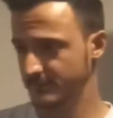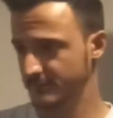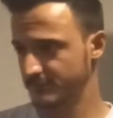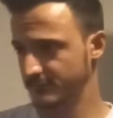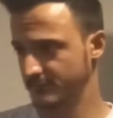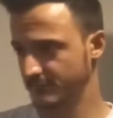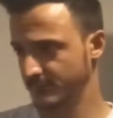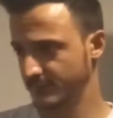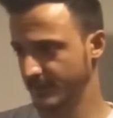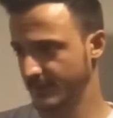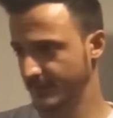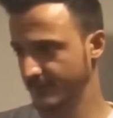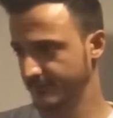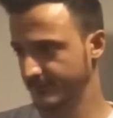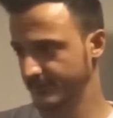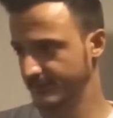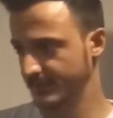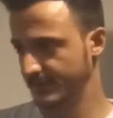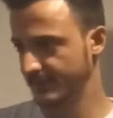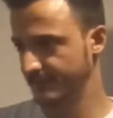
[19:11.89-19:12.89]
So we have
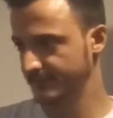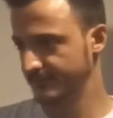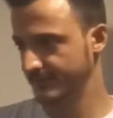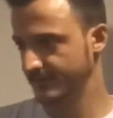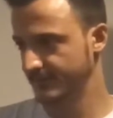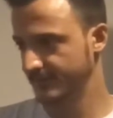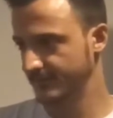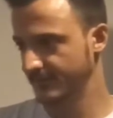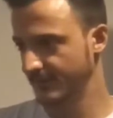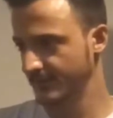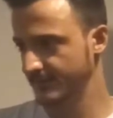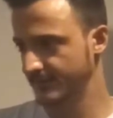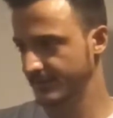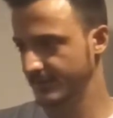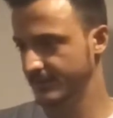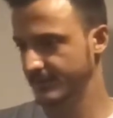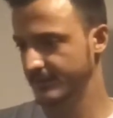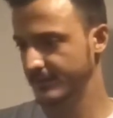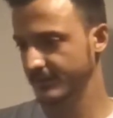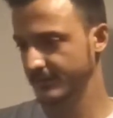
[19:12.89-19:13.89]
on the left side the dollar
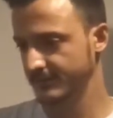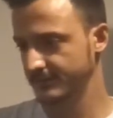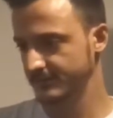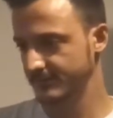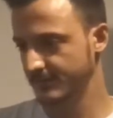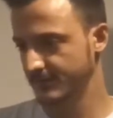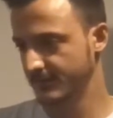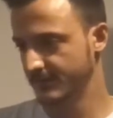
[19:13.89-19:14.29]
index.